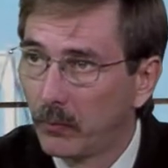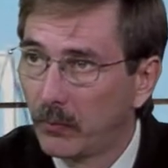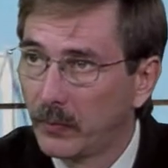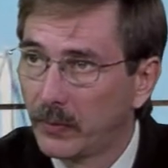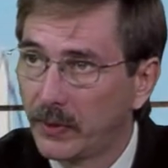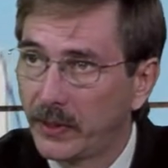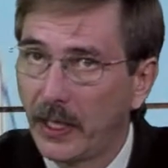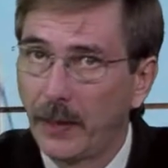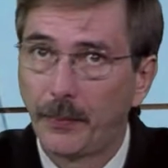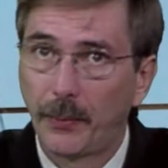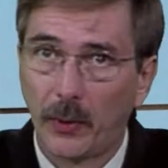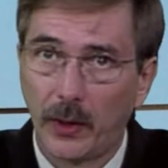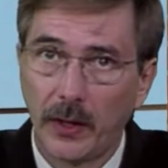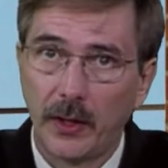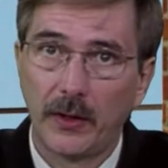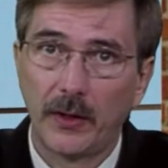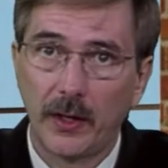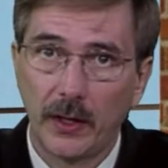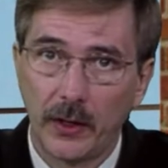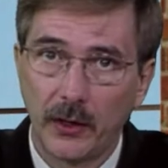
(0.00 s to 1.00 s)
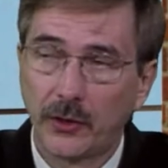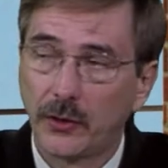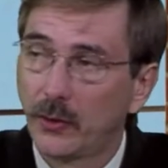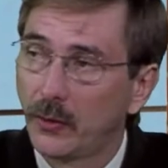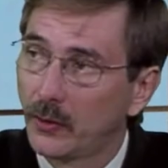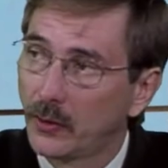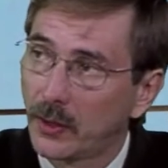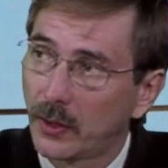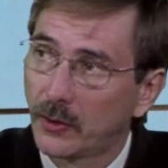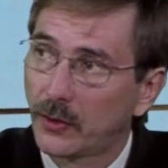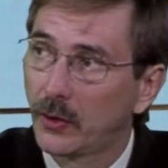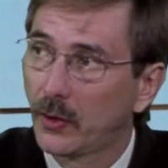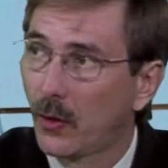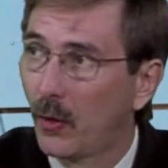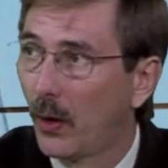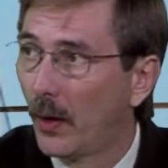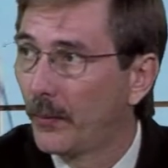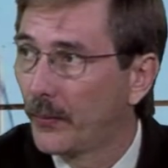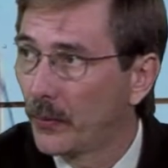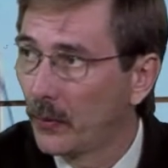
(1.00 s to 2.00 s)
deeper into the issues as you go
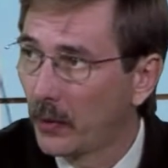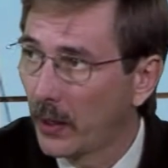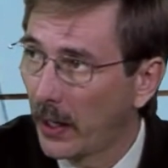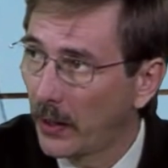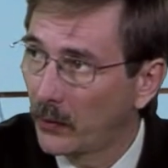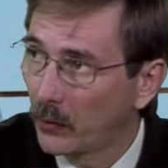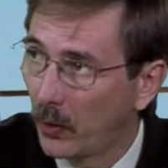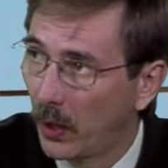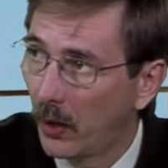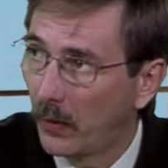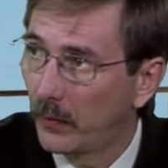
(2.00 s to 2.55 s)
up through K-12.